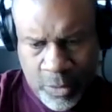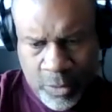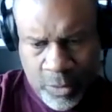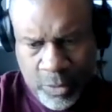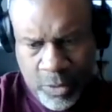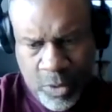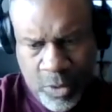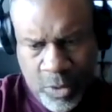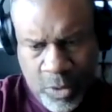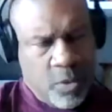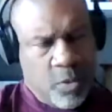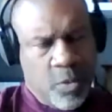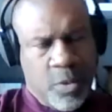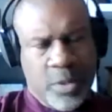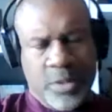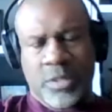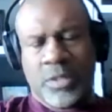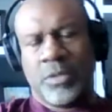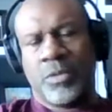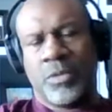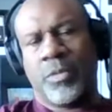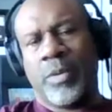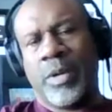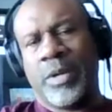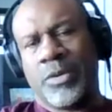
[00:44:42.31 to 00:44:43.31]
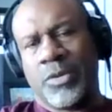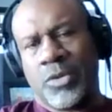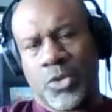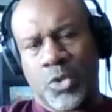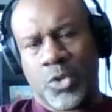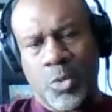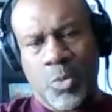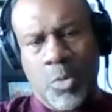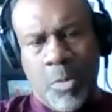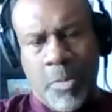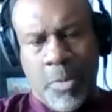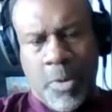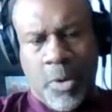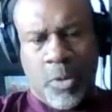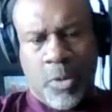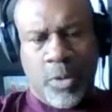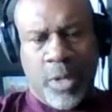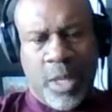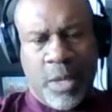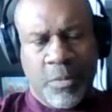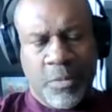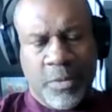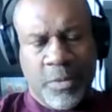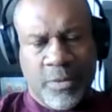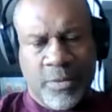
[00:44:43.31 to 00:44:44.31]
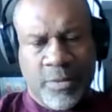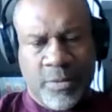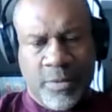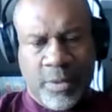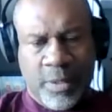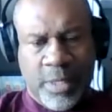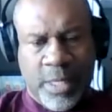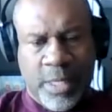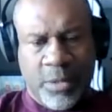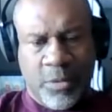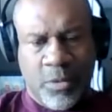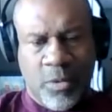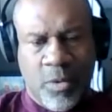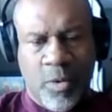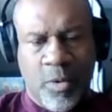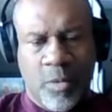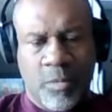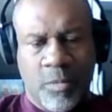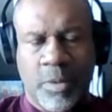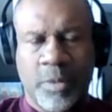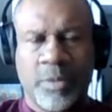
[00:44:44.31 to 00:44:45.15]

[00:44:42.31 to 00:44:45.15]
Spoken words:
No, it wasn't the Raiders Super Bowl. That was later on,